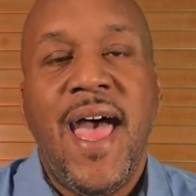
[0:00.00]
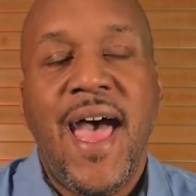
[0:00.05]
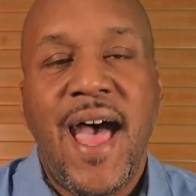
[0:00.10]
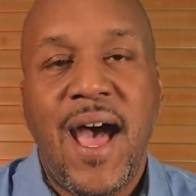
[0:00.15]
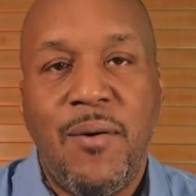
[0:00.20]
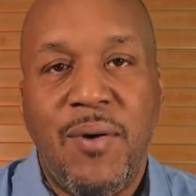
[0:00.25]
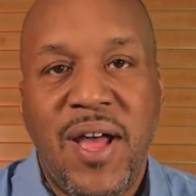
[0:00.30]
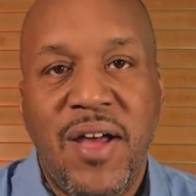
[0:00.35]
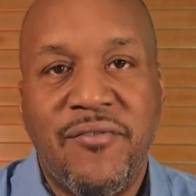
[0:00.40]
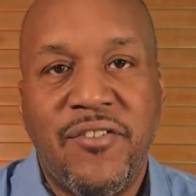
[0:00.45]

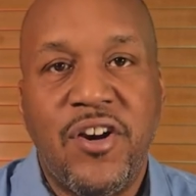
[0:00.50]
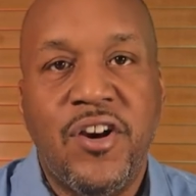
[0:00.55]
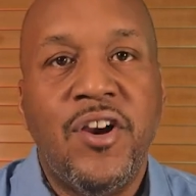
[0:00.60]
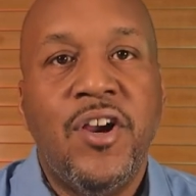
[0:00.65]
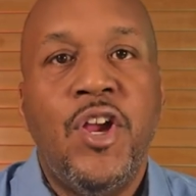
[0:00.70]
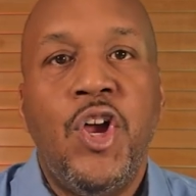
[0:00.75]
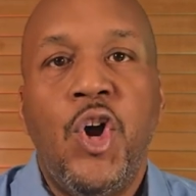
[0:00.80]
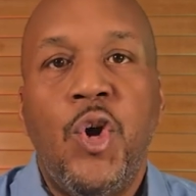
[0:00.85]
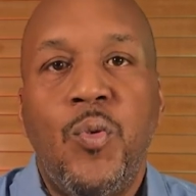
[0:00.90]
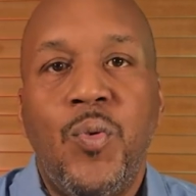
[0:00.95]
However,
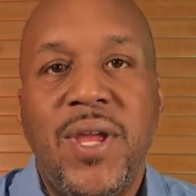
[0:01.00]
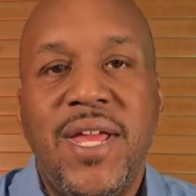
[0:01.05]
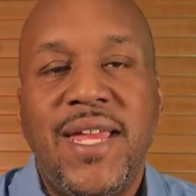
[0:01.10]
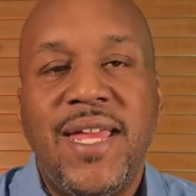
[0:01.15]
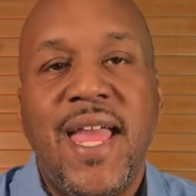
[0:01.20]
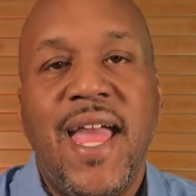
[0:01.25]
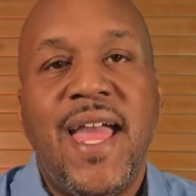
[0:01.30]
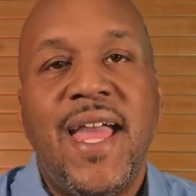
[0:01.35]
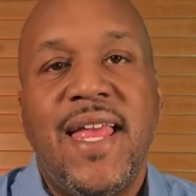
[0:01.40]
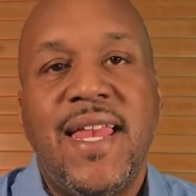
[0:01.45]
we
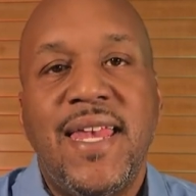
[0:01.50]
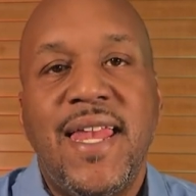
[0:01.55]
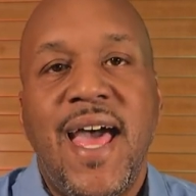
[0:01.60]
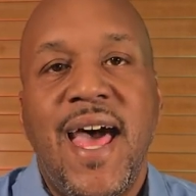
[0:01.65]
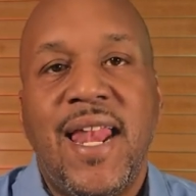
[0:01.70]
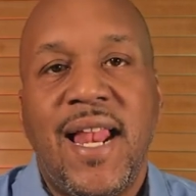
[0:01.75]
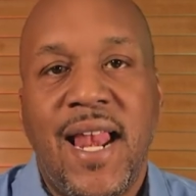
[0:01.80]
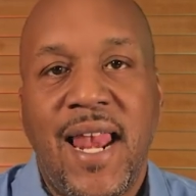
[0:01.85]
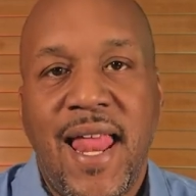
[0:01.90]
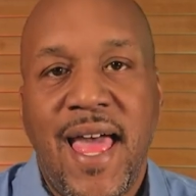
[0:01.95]

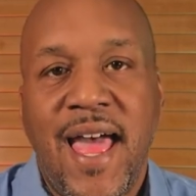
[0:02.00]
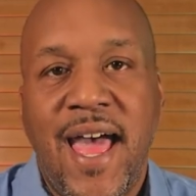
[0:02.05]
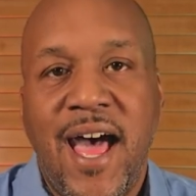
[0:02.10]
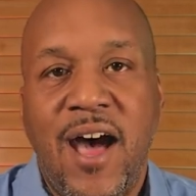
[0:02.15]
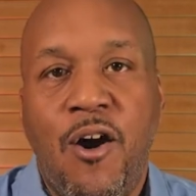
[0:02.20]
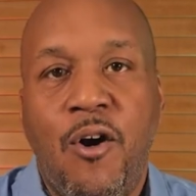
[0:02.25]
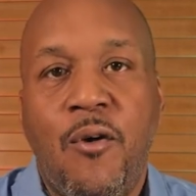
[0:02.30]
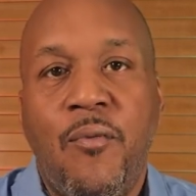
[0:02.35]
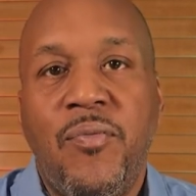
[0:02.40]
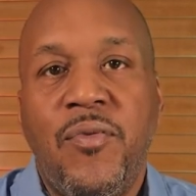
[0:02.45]
cannot
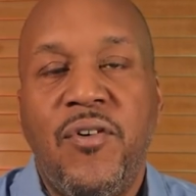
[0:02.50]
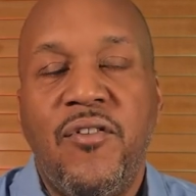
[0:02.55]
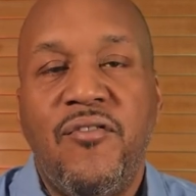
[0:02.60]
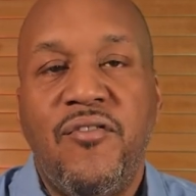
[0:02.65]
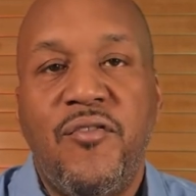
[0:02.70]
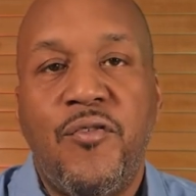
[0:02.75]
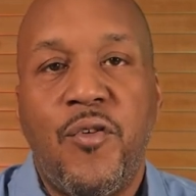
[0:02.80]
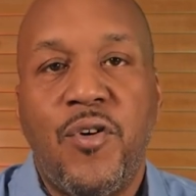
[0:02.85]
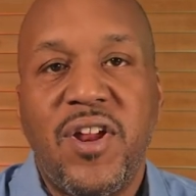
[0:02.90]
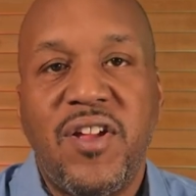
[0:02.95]
allow
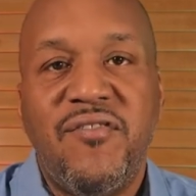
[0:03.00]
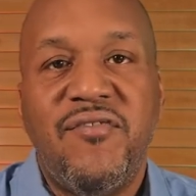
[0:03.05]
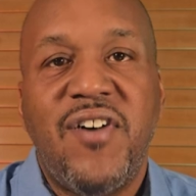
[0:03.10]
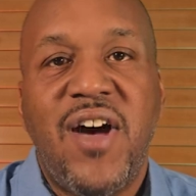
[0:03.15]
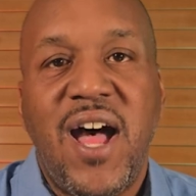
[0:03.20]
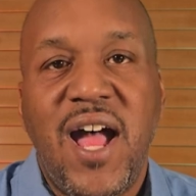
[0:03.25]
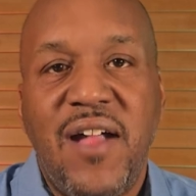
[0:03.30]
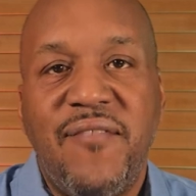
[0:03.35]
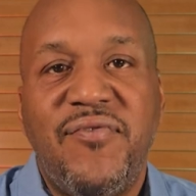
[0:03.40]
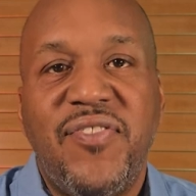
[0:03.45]

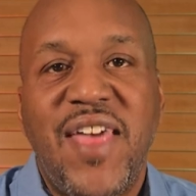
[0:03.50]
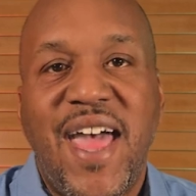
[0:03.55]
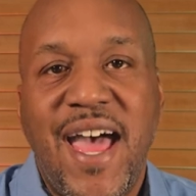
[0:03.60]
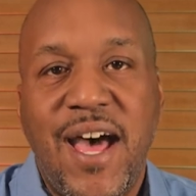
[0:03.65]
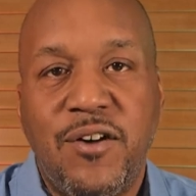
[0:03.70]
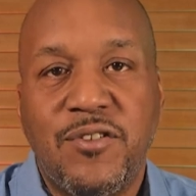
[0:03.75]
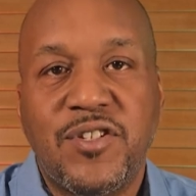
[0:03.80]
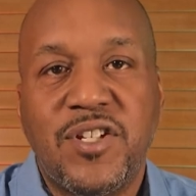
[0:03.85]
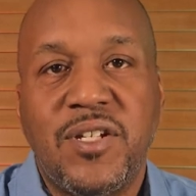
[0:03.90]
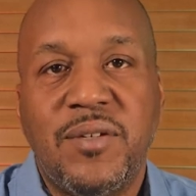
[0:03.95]
forty-five
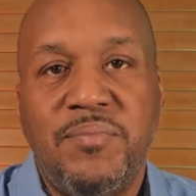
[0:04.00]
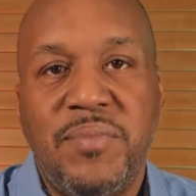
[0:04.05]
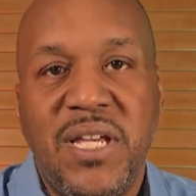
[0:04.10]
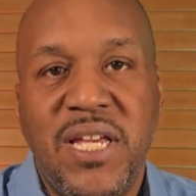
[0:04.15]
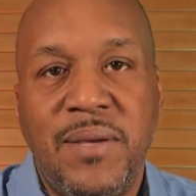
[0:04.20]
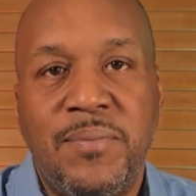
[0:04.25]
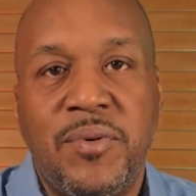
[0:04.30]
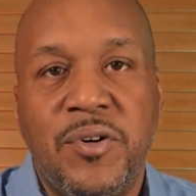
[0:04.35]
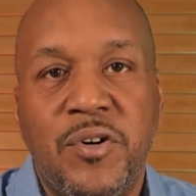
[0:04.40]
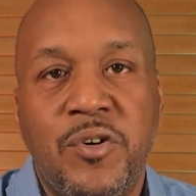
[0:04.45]
thousand
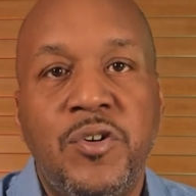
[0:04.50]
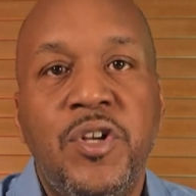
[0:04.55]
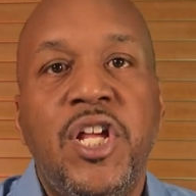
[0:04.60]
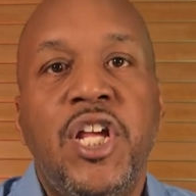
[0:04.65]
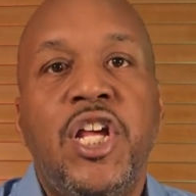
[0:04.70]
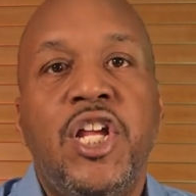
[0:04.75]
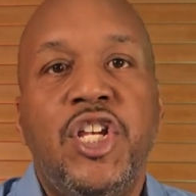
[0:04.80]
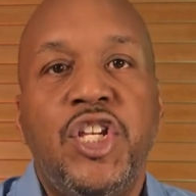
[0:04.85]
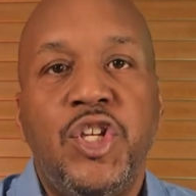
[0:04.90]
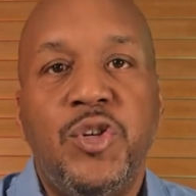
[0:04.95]
people
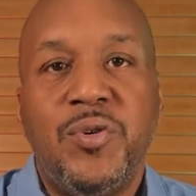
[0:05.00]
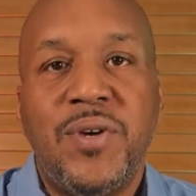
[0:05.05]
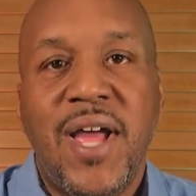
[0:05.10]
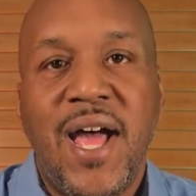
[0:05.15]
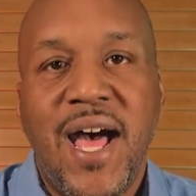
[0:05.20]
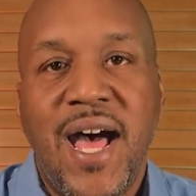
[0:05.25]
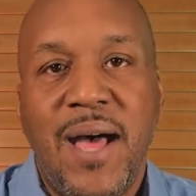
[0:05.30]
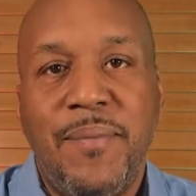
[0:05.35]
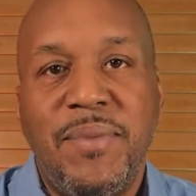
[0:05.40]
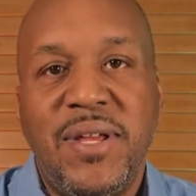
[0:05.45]
to
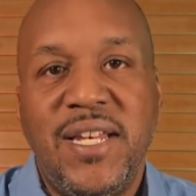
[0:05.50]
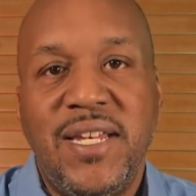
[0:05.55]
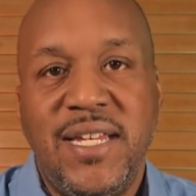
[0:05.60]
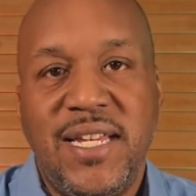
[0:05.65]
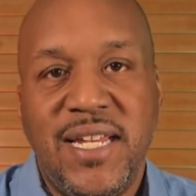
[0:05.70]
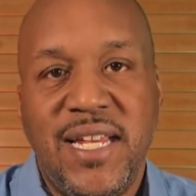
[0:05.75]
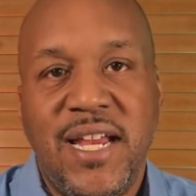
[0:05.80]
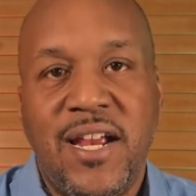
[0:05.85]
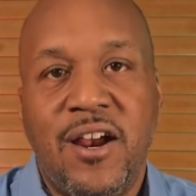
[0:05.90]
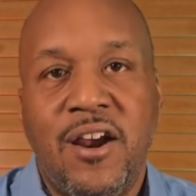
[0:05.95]

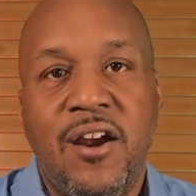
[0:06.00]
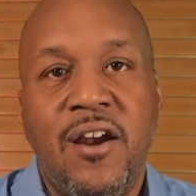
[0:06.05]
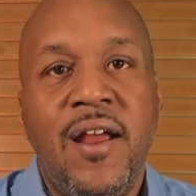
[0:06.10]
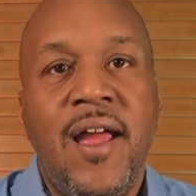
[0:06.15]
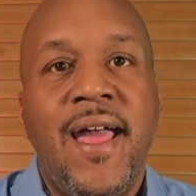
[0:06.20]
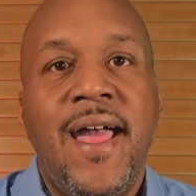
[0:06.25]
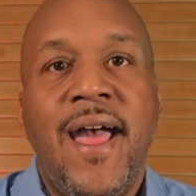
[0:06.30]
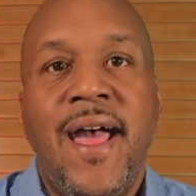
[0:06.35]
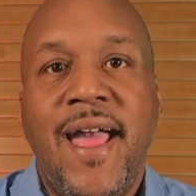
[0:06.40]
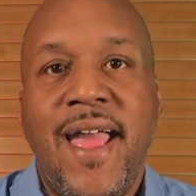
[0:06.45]
commandeer
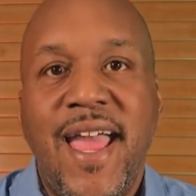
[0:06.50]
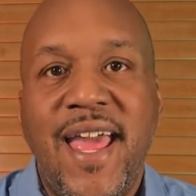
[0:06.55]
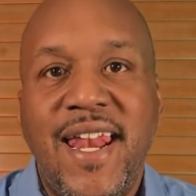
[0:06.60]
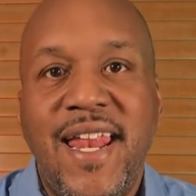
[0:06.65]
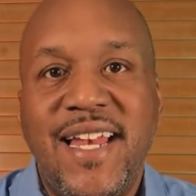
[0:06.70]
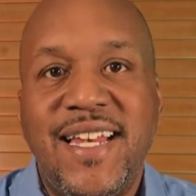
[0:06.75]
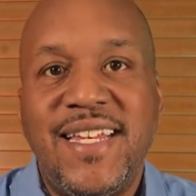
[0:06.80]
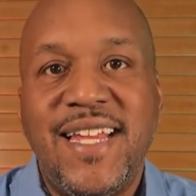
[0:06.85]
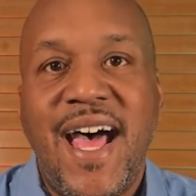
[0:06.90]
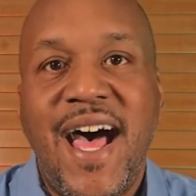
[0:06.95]
an
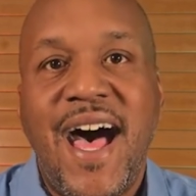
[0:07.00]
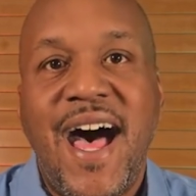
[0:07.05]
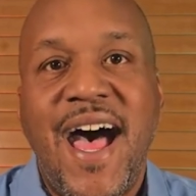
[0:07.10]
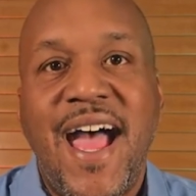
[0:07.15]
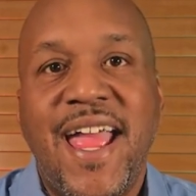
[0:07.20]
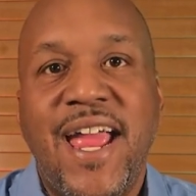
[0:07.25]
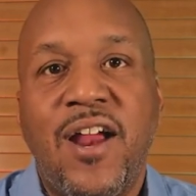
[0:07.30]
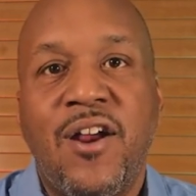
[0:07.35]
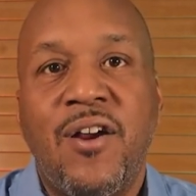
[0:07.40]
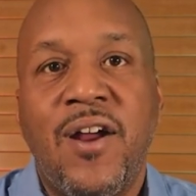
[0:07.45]

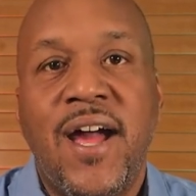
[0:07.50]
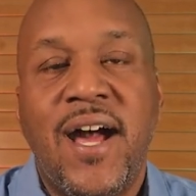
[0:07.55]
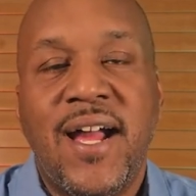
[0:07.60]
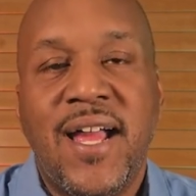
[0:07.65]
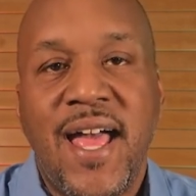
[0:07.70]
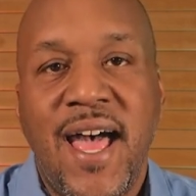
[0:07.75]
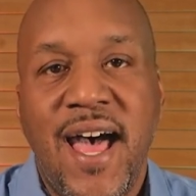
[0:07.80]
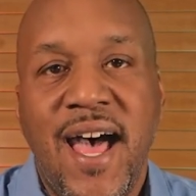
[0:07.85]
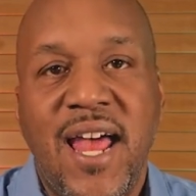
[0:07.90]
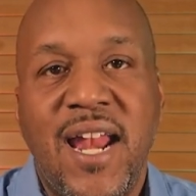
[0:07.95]
entire
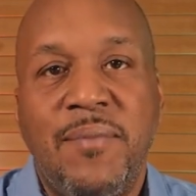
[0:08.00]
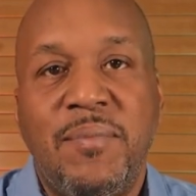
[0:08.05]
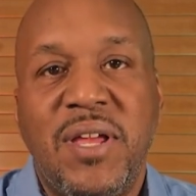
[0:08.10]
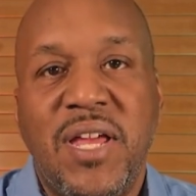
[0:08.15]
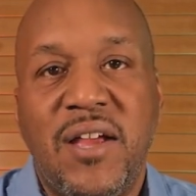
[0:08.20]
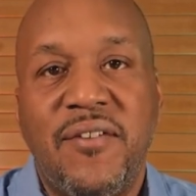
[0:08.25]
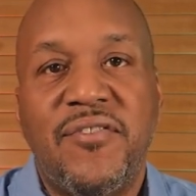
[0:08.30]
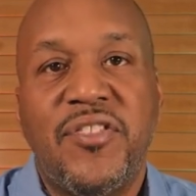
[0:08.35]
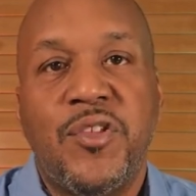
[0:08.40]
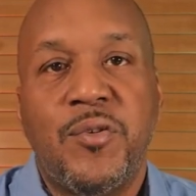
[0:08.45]

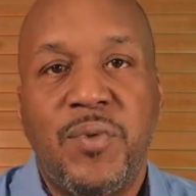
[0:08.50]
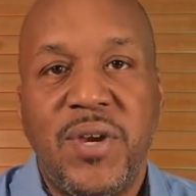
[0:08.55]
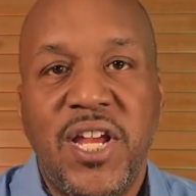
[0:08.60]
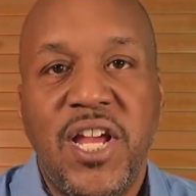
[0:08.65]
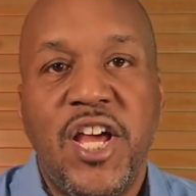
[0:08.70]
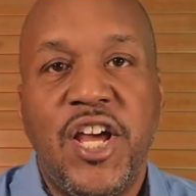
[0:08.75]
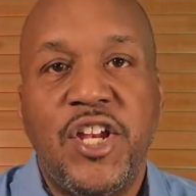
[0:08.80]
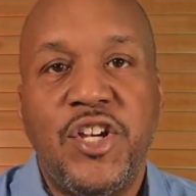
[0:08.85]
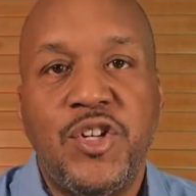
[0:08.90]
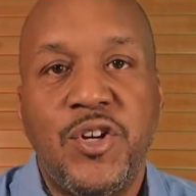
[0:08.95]
economy of three
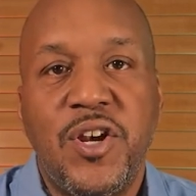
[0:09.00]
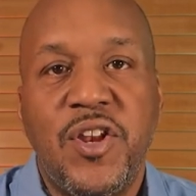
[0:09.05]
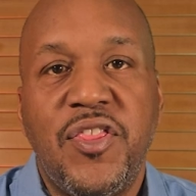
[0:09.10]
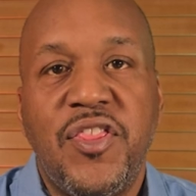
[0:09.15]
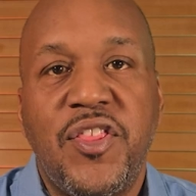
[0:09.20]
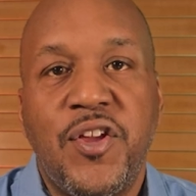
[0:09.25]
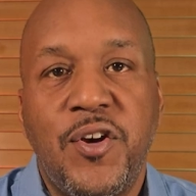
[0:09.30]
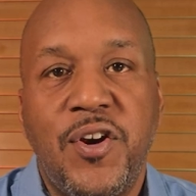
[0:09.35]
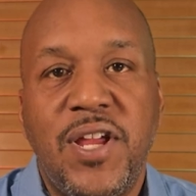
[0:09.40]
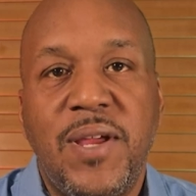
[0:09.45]
hundred
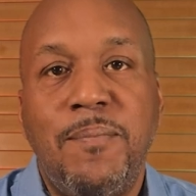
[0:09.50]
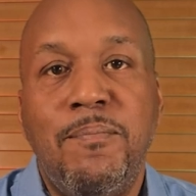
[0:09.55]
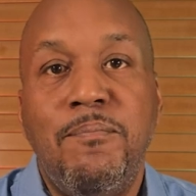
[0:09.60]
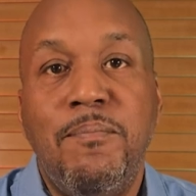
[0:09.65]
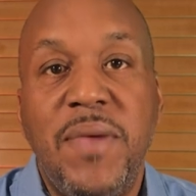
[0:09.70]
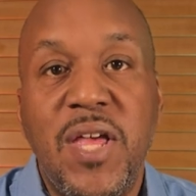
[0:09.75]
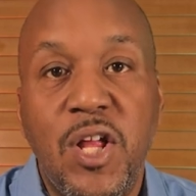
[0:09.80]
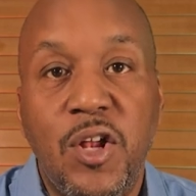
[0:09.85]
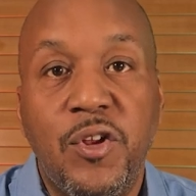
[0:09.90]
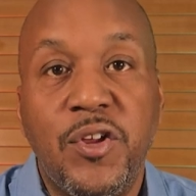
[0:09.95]
thirty
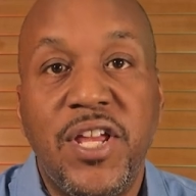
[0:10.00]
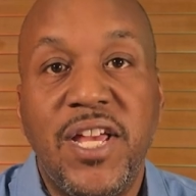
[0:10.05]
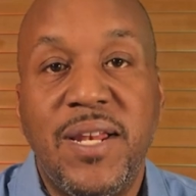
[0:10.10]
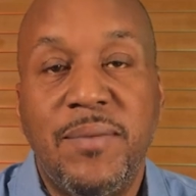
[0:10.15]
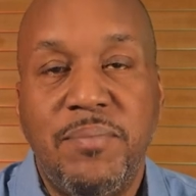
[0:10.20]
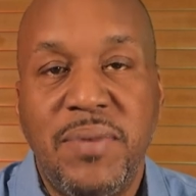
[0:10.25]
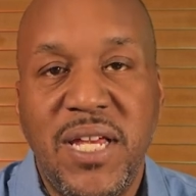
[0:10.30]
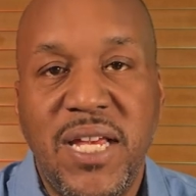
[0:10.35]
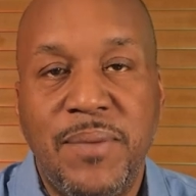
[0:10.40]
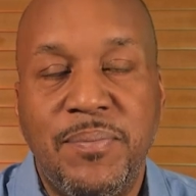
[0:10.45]

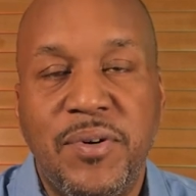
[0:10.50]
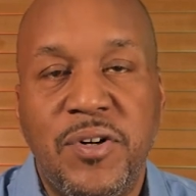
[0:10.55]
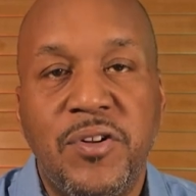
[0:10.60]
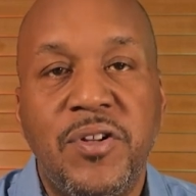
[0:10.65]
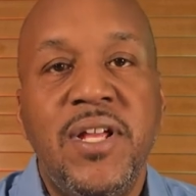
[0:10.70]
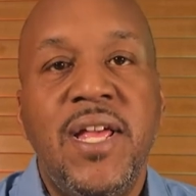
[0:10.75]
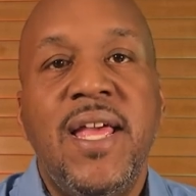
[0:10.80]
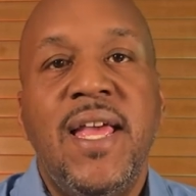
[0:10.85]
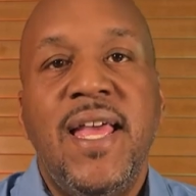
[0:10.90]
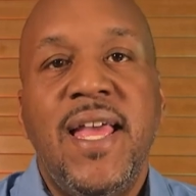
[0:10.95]
million people,